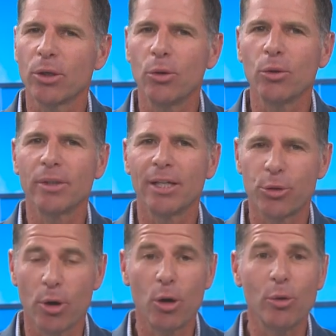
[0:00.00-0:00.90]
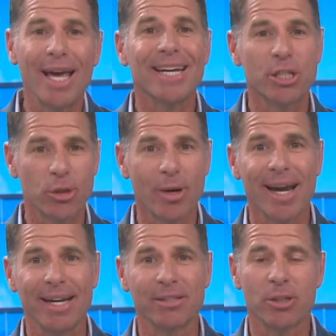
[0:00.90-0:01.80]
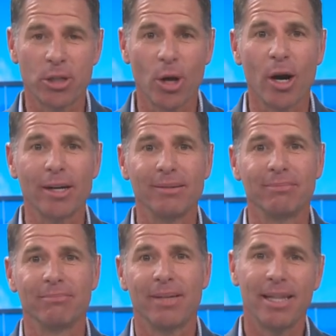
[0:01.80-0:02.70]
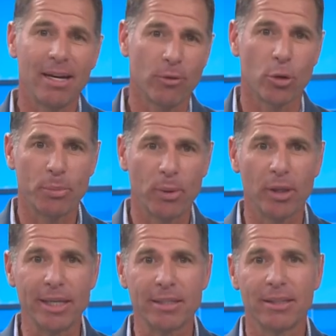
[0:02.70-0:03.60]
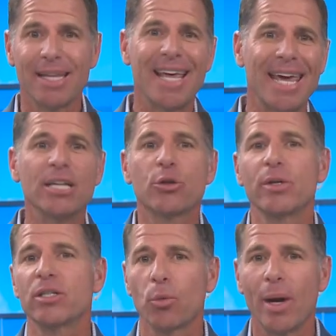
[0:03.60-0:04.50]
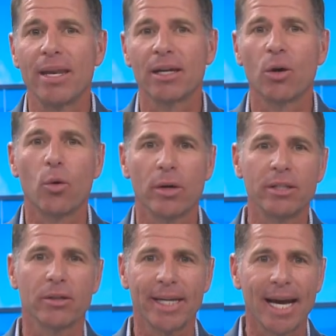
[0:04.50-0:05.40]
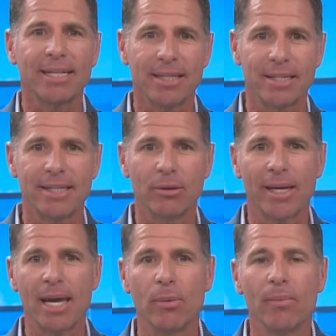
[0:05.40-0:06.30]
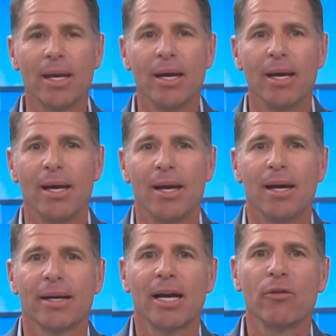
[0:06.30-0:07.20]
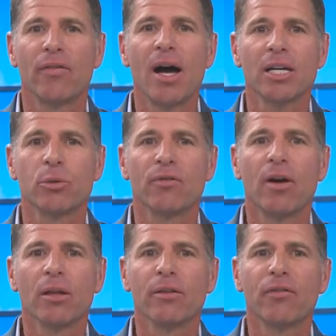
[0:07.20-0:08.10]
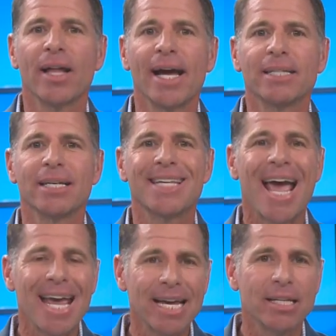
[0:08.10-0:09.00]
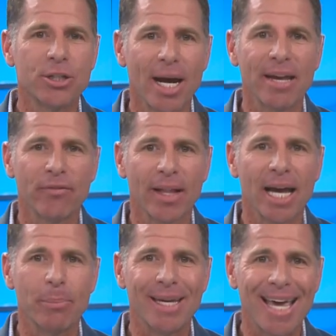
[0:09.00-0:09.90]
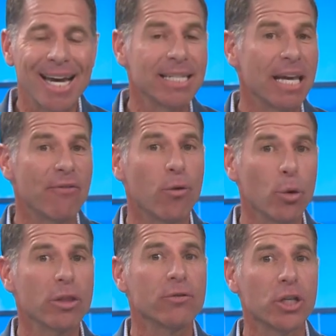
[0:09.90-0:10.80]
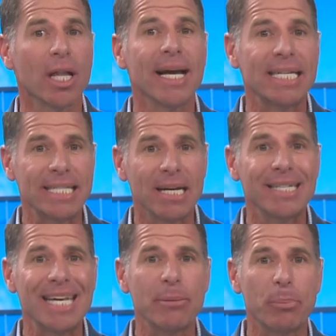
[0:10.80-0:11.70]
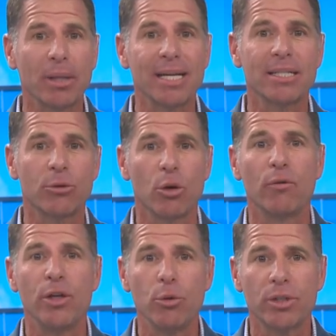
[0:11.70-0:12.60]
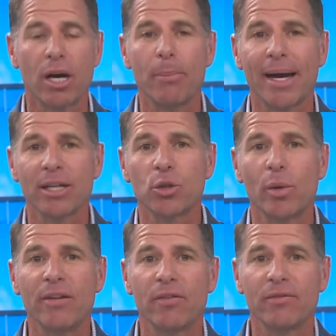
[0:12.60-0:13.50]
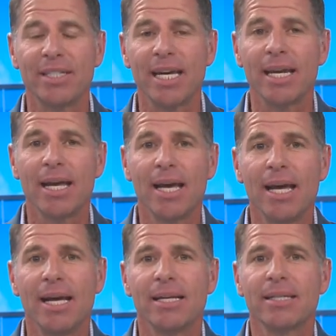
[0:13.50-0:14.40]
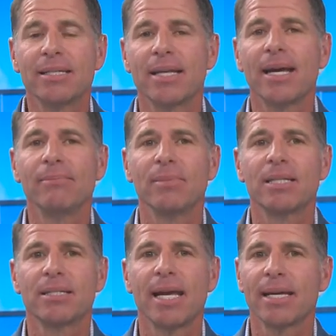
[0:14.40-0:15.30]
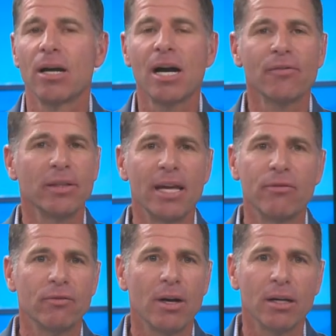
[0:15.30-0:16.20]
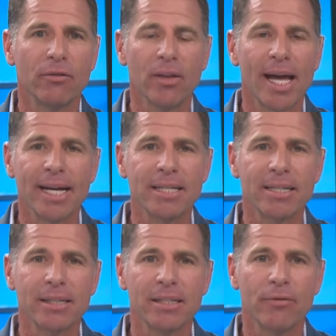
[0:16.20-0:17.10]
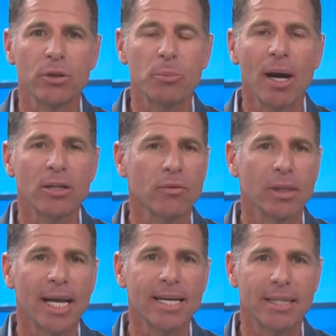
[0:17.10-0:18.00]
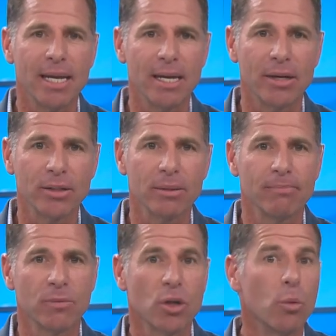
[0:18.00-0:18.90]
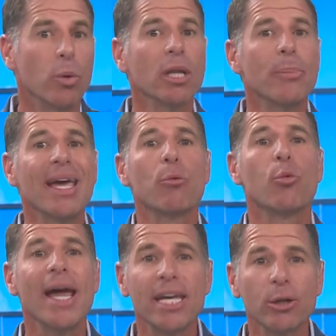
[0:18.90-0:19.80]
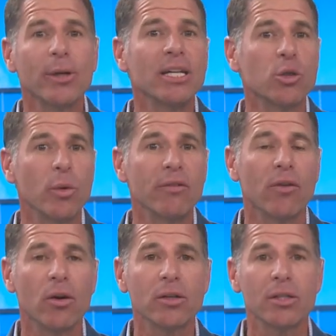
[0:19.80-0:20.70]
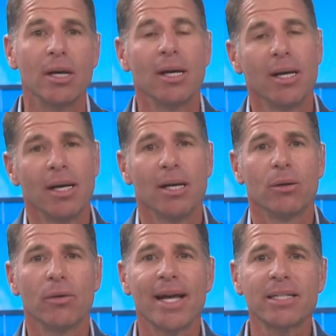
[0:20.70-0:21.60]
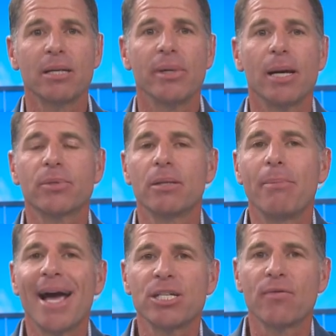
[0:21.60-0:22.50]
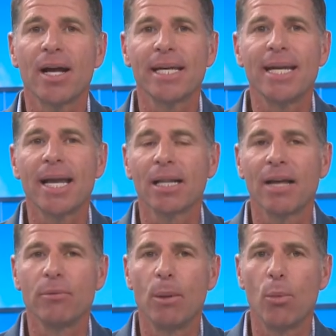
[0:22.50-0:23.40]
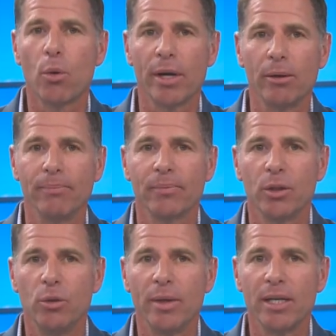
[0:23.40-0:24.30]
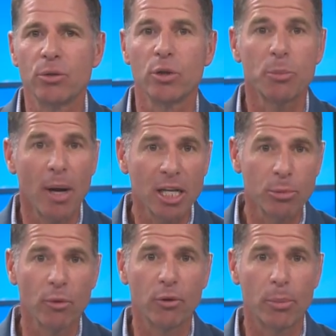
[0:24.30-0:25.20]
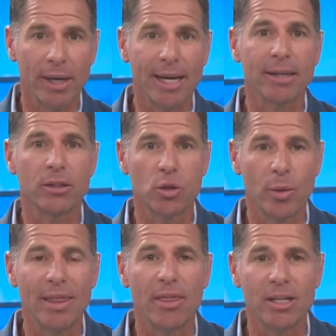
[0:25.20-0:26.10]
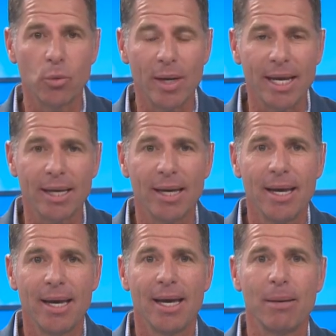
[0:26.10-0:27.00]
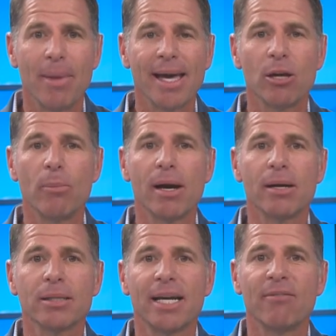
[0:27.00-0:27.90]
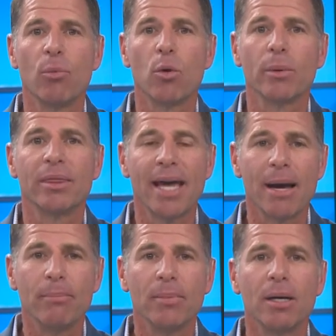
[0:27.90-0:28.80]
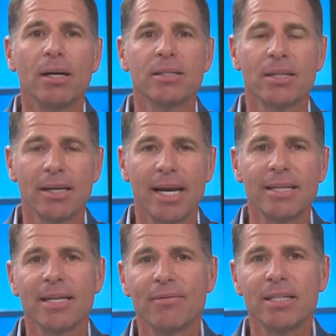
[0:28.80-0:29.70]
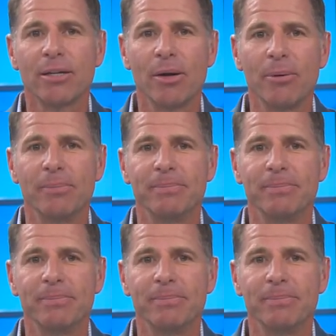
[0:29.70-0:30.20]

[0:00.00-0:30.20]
told a drone and a string to start, and then, of course, pulleys. Then they increased the weight of the cord until they got to the steel cable. Kyle Fox with Follow the Flag says hanging the giant flag began as a 4th of July stunt in Pleasant Grove, Utah back in 2015. Since then, it's taken off and they've hung a flag in six different spots over the last eight years. So will it be a regular in Twin Falls? Well, that's going to be up to the Magic Valley 9-11 Memorial, who is responsible for bringing it to Twin this week. And Maggie O'Mara is going to have more with them on Sunday, 7-0.